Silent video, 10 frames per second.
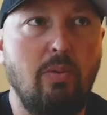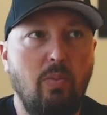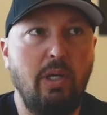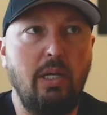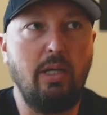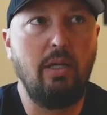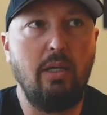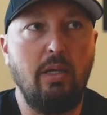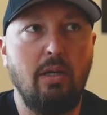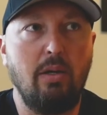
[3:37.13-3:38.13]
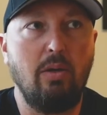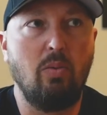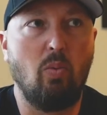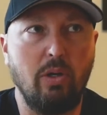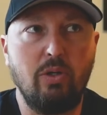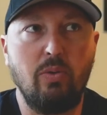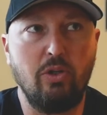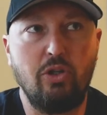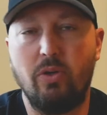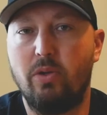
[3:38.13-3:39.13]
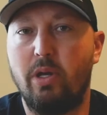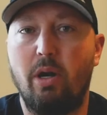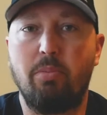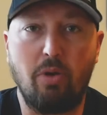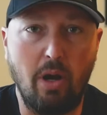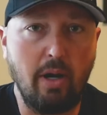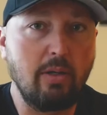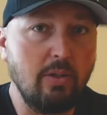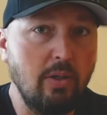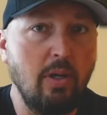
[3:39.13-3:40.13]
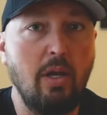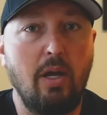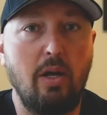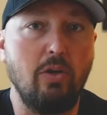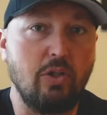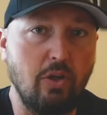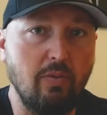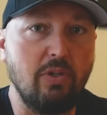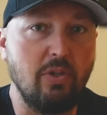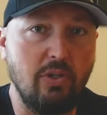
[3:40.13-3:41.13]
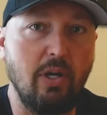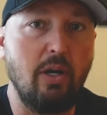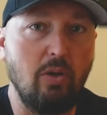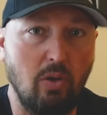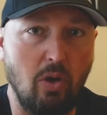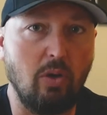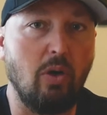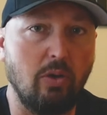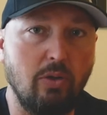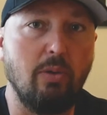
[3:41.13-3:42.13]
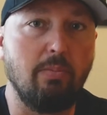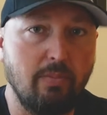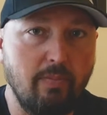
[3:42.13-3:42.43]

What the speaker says: We want to ensure that our product and our service is there long-term.